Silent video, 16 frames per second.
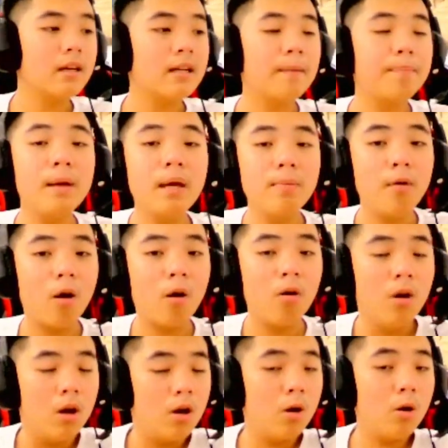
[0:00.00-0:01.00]
the people
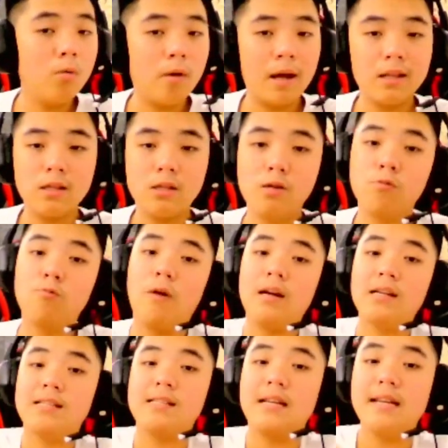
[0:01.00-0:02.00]
who want to
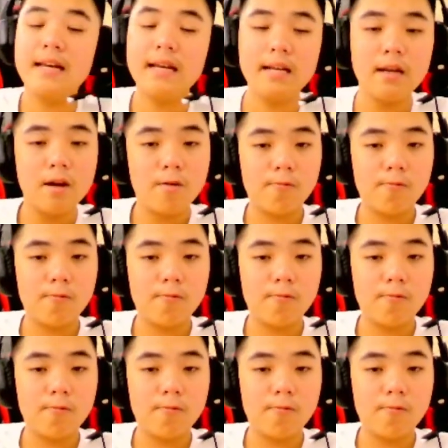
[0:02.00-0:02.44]
watch the deed